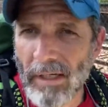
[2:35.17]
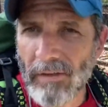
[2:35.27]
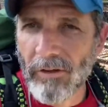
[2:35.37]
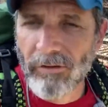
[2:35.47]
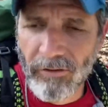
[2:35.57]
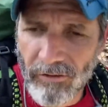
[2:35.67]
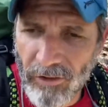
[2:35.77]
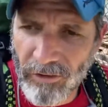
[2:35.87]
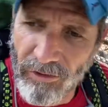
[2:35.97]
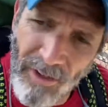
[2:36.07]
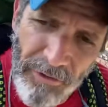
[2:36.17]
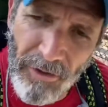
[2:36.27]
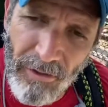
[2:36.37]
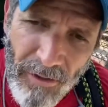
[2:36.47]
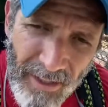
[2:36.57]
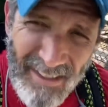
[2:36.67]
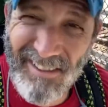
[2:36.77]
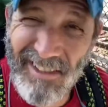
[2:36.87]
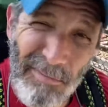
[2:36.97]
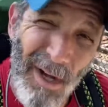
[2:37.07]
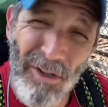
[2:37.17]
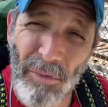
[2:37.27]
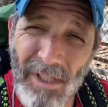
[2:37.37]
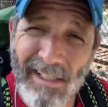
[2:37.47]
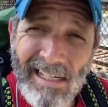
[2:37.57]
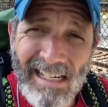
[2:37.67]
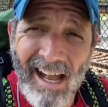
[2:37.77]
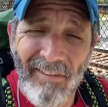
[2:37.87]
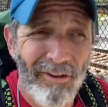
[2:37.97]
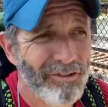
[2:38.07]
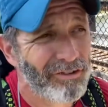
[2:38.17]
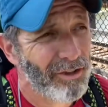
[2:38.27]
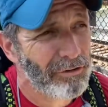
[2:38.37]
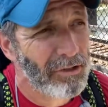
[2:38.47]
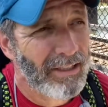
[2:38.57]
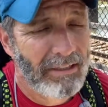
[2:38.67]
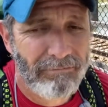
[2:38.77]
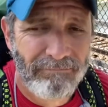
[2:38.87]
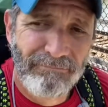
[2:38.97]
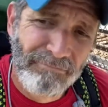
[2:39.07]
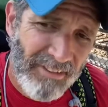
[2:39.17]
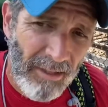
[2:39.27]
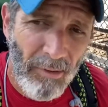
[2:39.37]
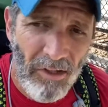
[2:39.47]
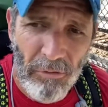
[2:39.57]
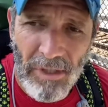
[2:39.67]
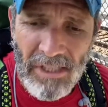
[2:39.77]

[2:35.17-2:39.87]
There's a shelter like 6 miles away, and there's a shelter like 10 miles away.